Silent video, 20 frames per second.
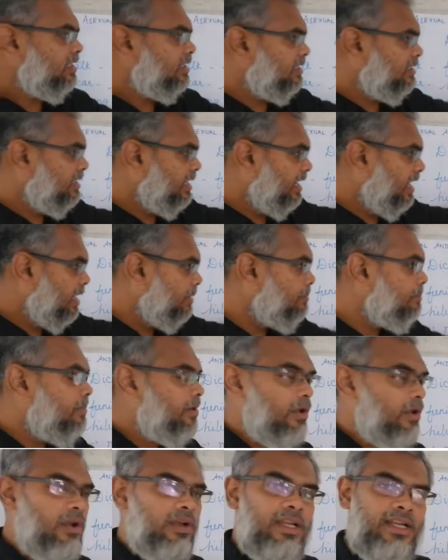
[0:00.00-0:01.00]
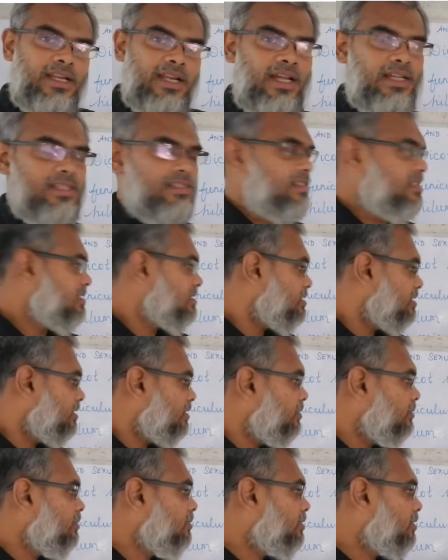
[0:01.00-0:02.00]
the embryonic axis.
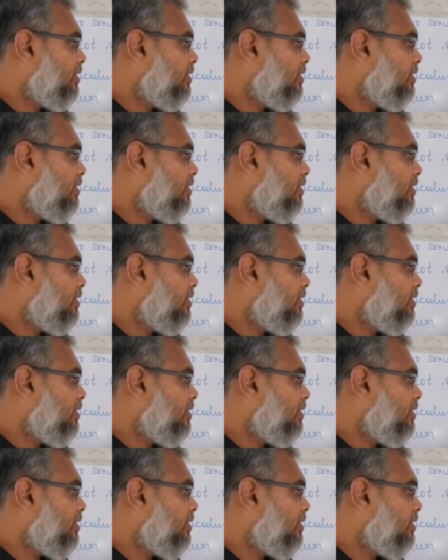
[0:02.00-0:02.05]
Two